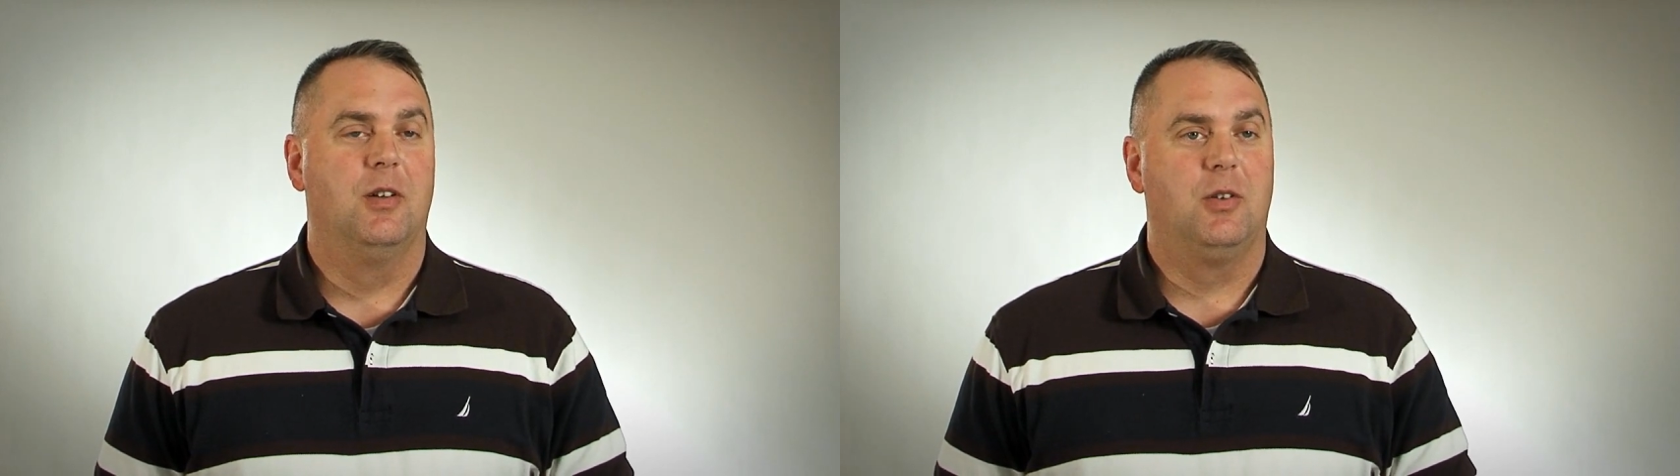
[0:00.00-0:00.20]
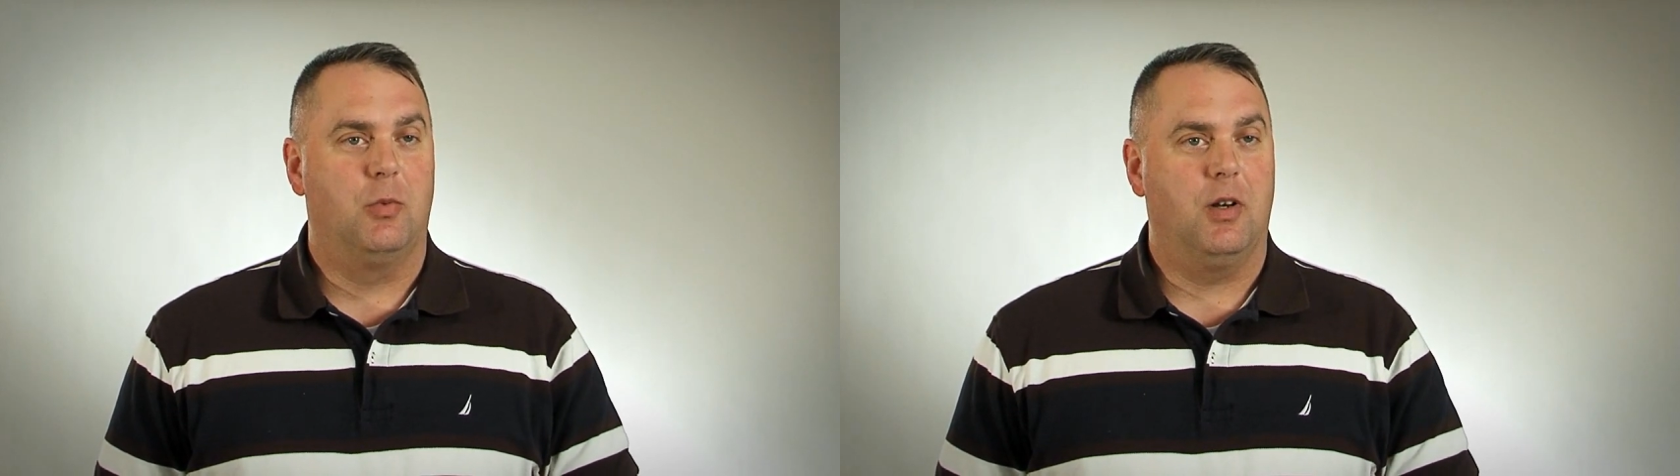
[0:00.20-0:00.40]

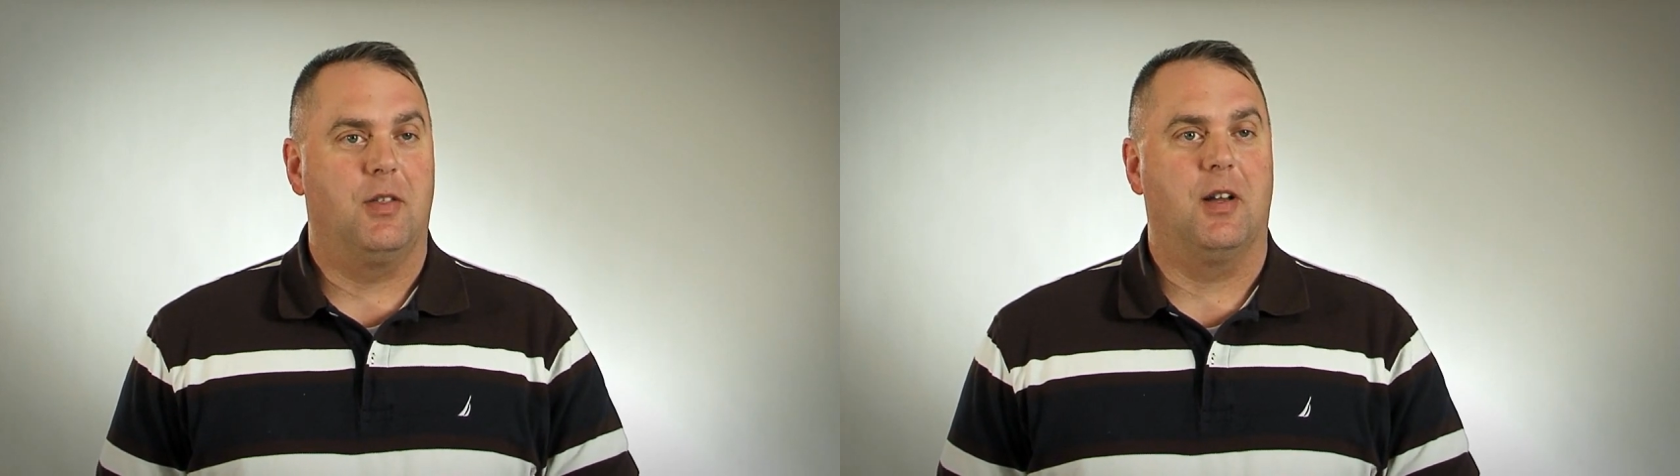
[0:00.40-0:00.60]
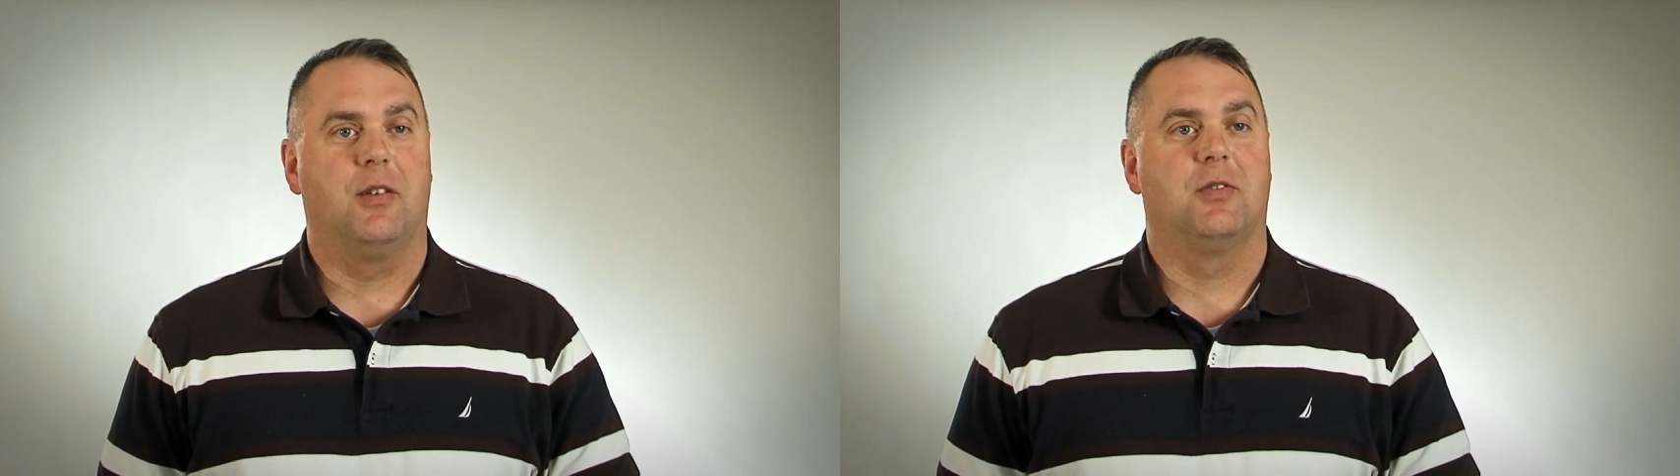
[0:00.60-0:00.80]

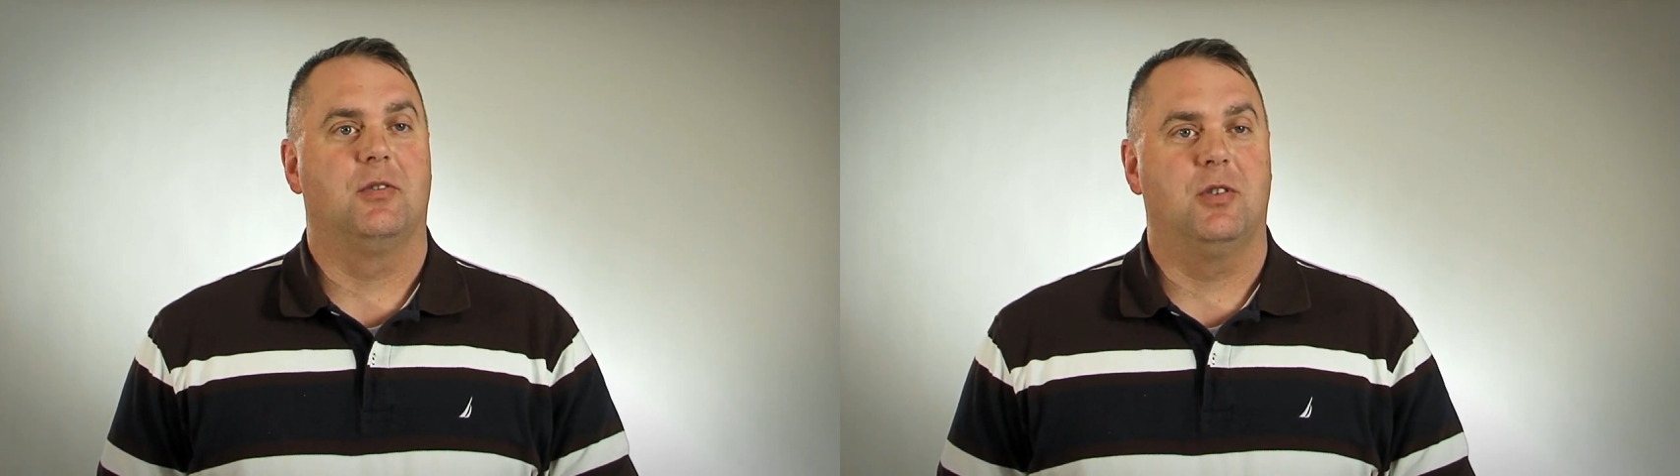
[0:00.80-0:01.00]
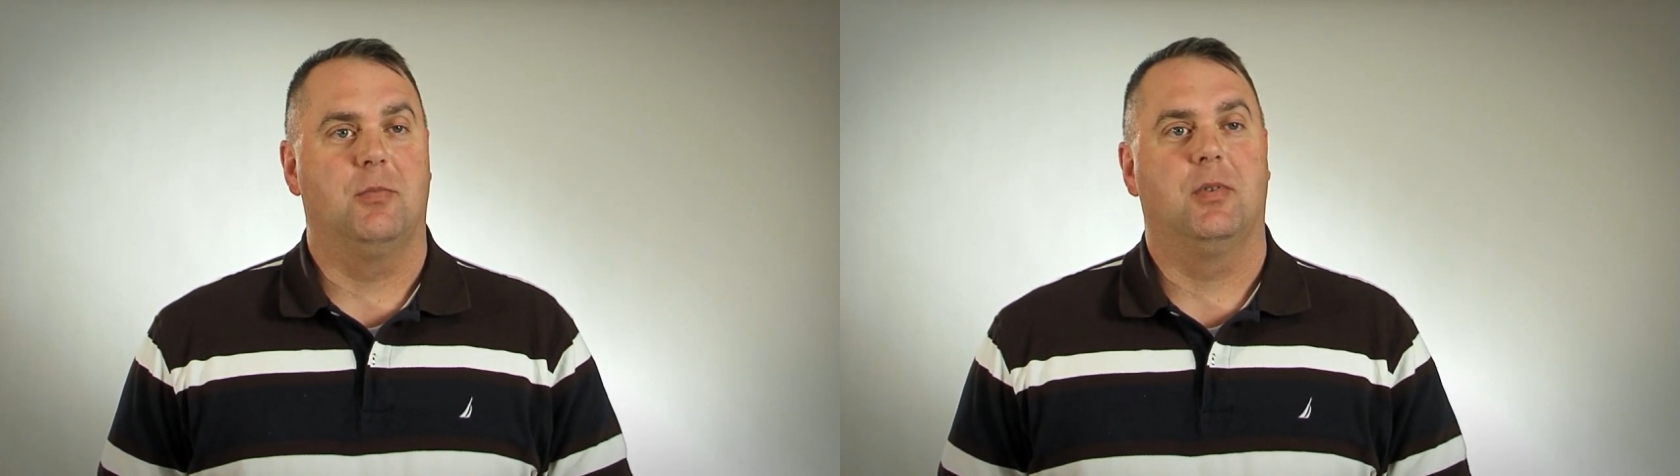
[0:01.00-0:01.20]

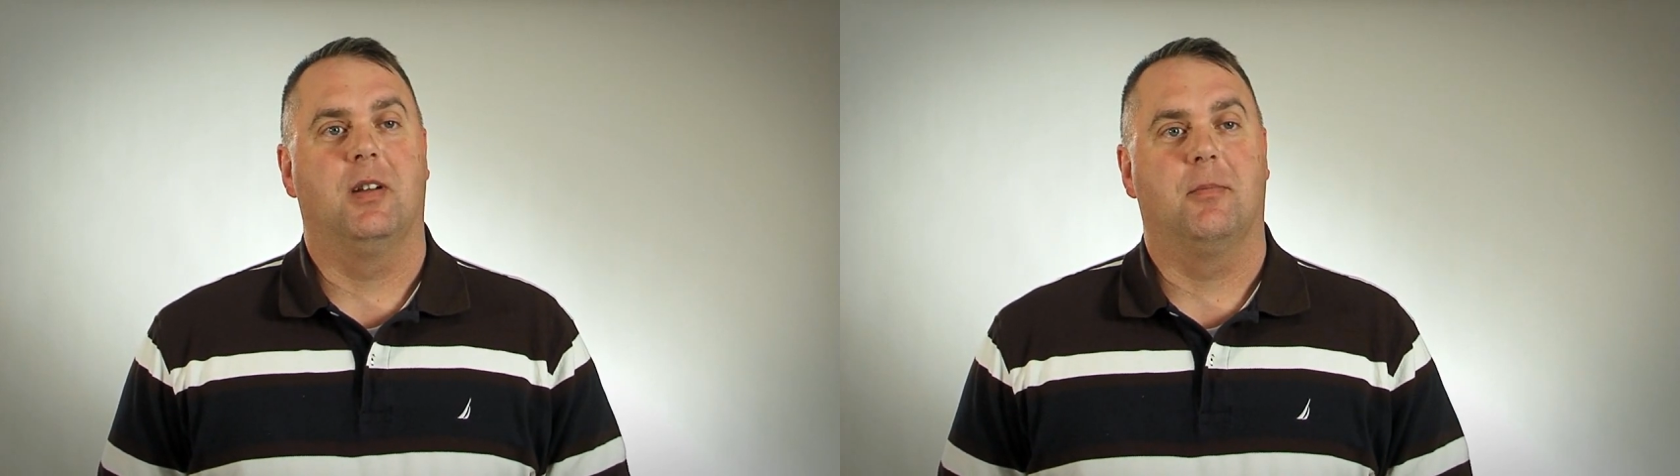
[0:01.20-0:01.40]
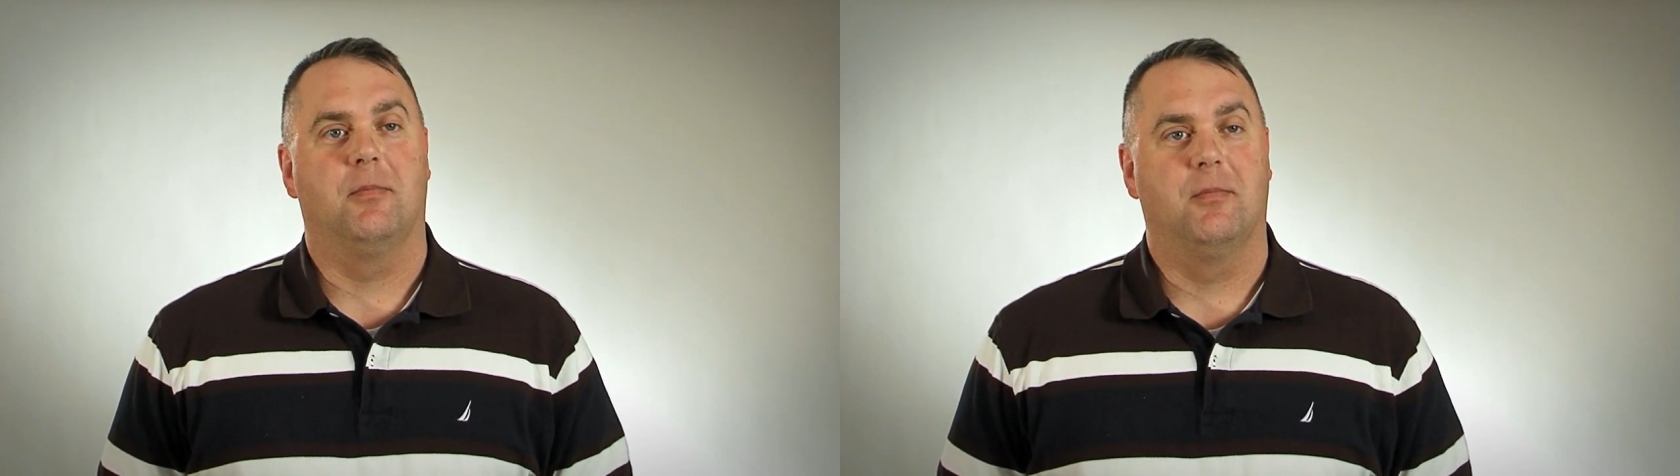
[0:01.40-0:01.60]
20,000
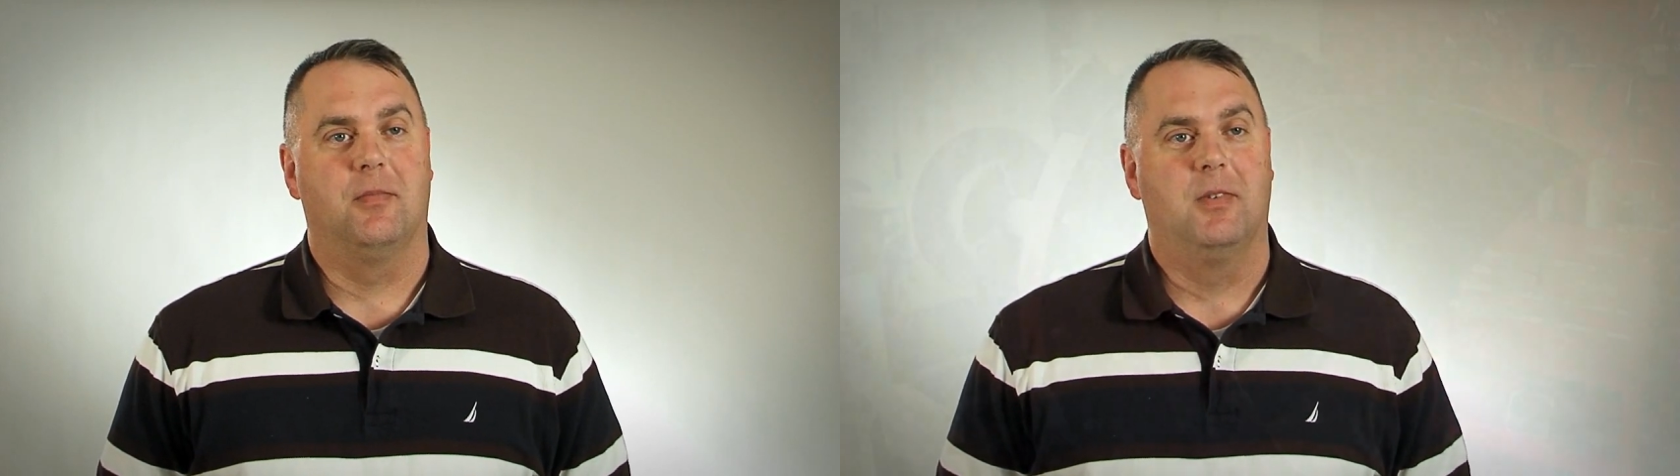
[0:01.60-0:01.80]
GPM